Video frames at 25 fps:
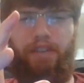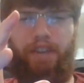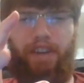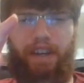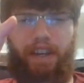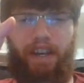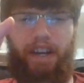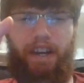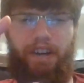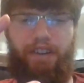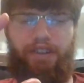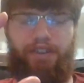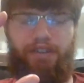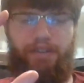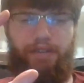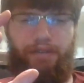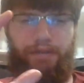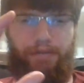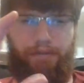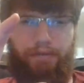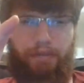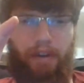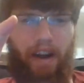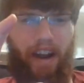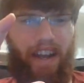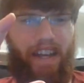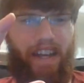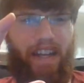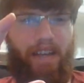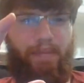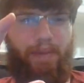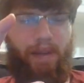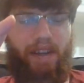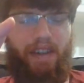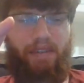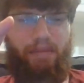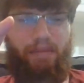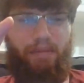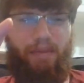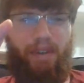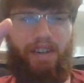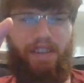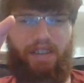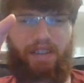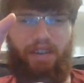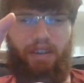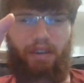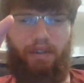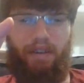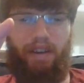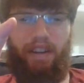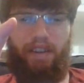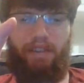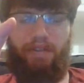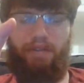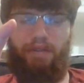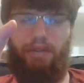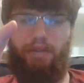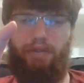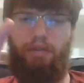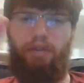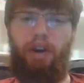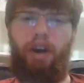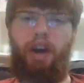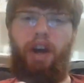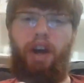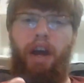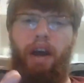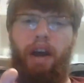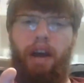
for the character of Frank because of what he's going through.